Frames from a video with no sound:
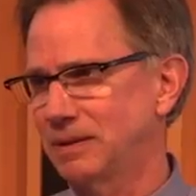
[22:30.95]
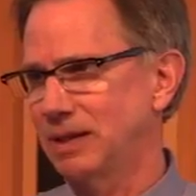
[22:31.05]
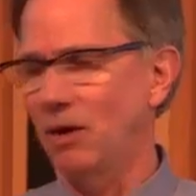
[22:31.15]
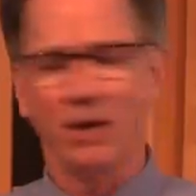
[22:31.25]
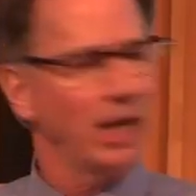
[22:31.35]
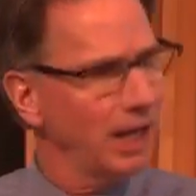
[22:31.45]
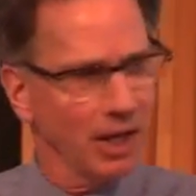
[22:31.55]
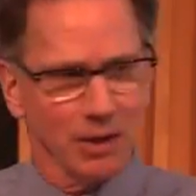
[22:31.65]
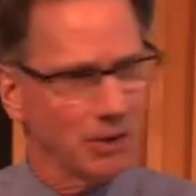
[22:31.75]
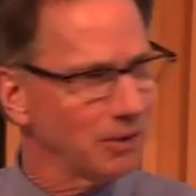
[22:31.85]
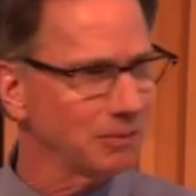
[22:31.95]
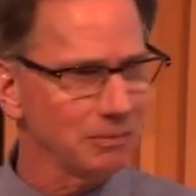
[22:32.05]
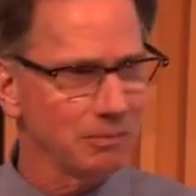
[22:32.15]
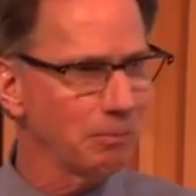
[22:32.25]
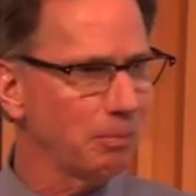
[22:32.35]
Now, on any other
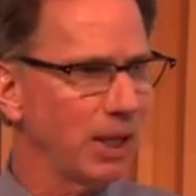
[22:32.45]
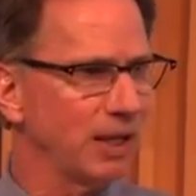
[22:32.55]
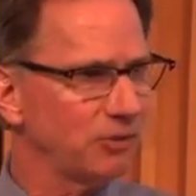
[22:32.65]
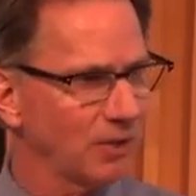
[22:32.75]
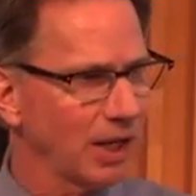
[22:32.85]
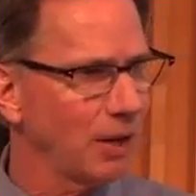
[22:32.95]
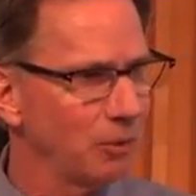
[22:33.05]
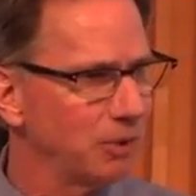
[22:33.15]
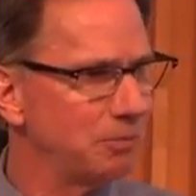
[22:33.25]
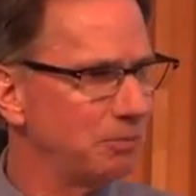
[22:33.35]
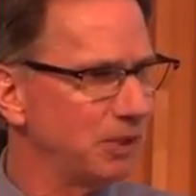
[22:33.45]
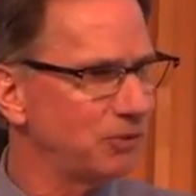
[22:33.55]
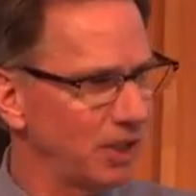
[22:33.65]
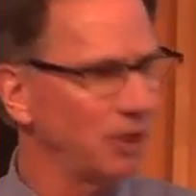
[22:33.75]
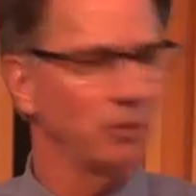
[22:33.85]
place that I would be
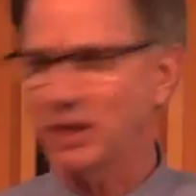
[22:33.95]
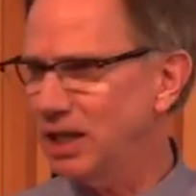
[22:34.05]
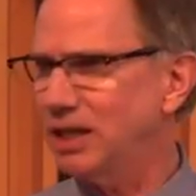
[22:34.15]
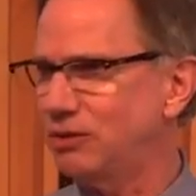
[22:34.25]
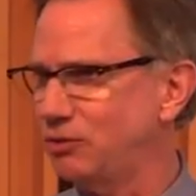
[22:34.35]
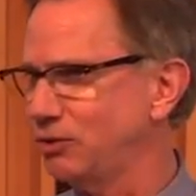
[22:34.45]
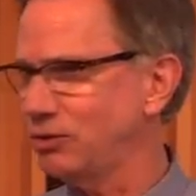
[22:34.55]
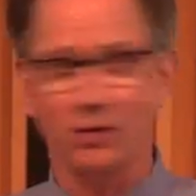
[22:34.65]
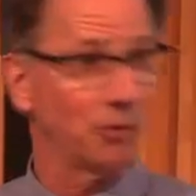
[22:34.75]
sitting with kids, you just go